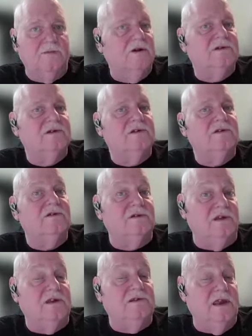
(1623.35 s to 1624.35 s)
And brothers and
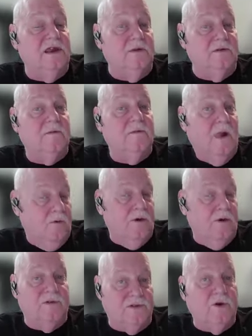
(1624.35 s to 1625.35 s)
sisters, these demons,
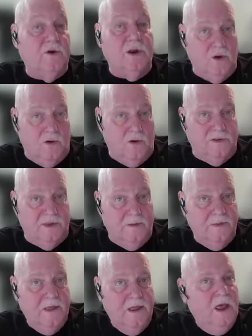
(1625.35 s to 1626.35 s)
we have authority over
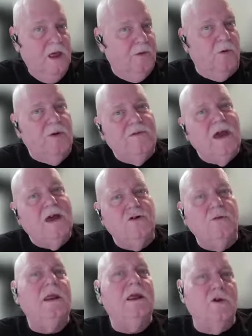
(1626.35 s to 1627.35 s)
them, but we've
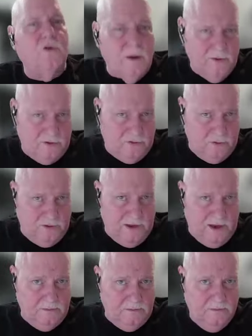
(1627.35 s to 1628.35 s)
got too many agreements
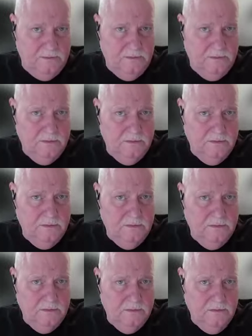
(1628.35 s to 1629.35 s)
with them.
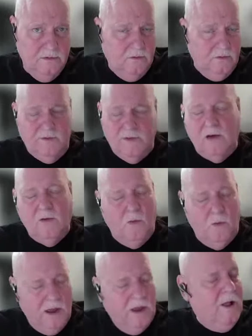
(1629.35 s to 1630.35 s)
We've
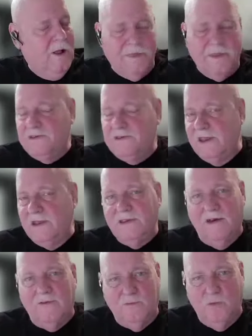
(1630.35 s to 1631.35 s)
got way, these
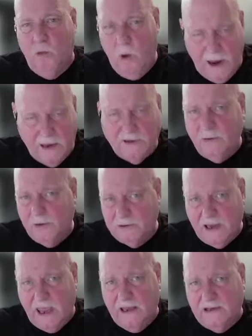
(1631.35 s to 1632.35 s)
things have way
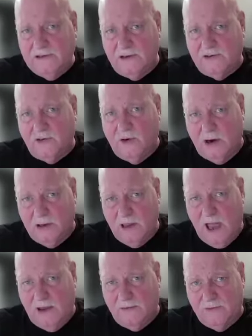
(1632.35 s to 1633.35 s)
too much access to
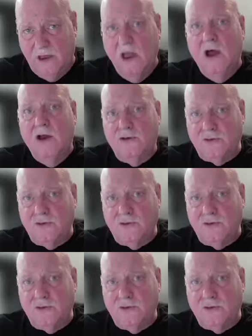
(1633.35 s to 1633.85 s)
our lives.